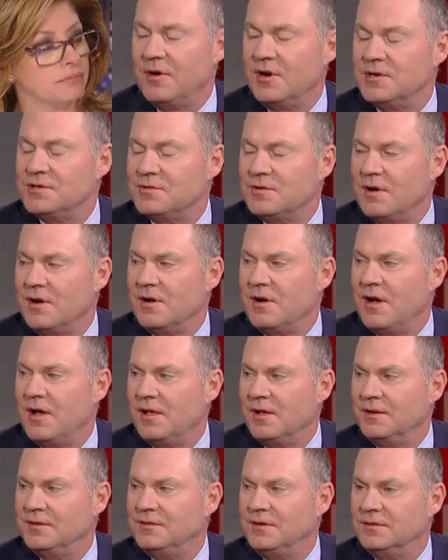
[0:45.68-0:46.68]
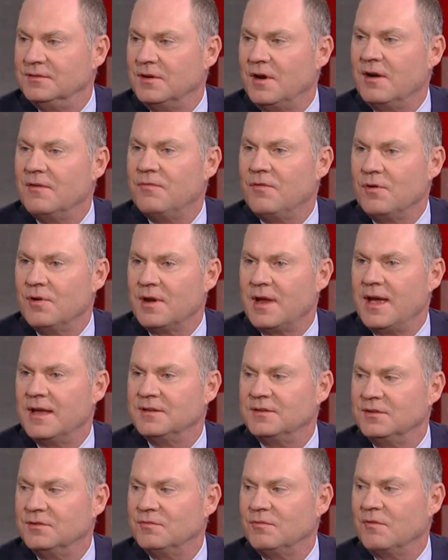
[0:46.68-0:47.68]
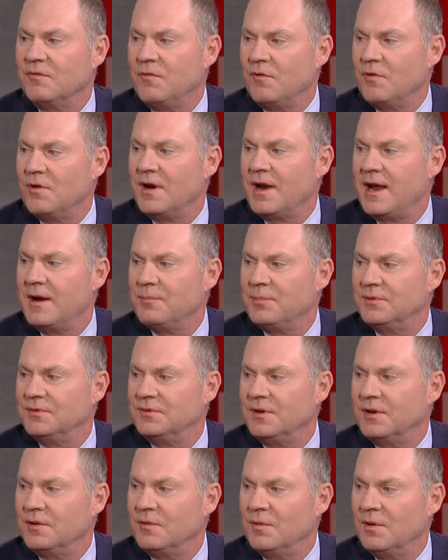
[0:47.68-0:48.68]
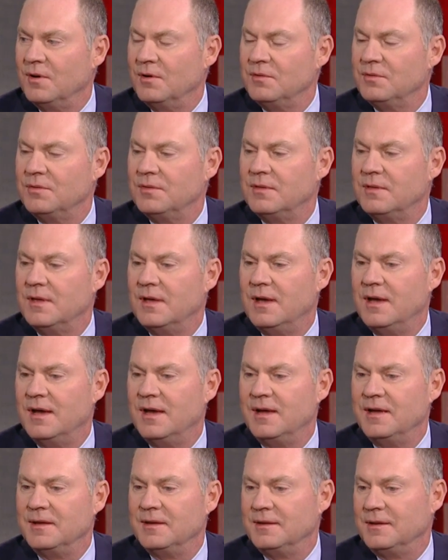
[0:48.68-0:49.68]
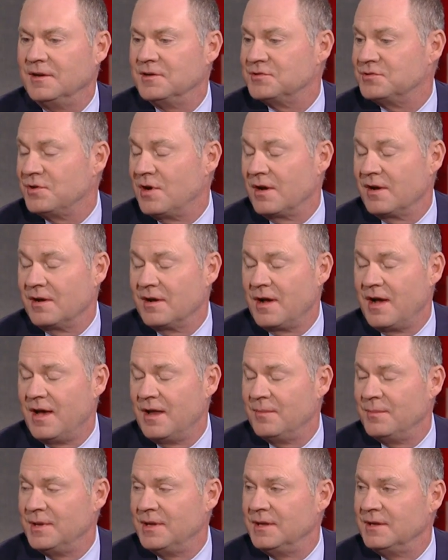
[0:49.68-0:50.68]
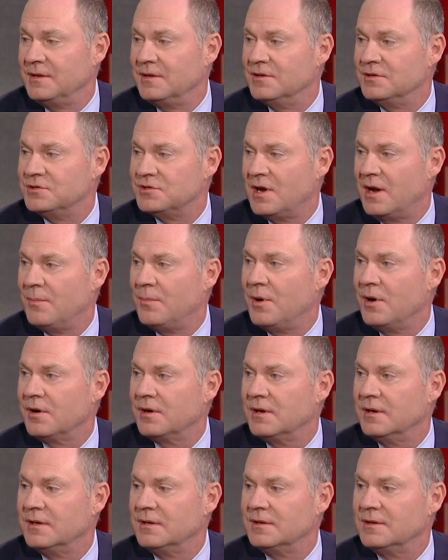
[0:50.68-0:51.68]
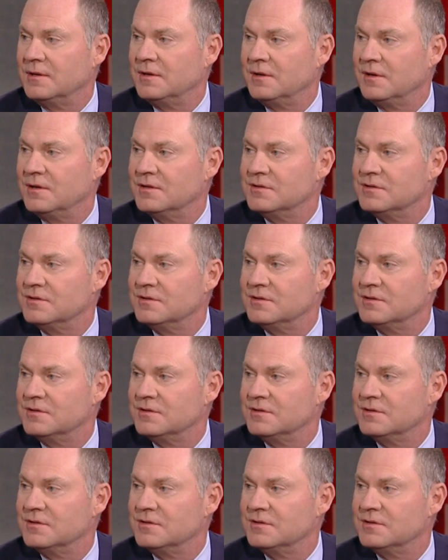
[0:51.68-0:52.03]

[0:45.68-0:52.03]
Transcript: a very strong holiday season. Our forecast is for 4.5% growth. Uh, you know, strong economy, good job market, good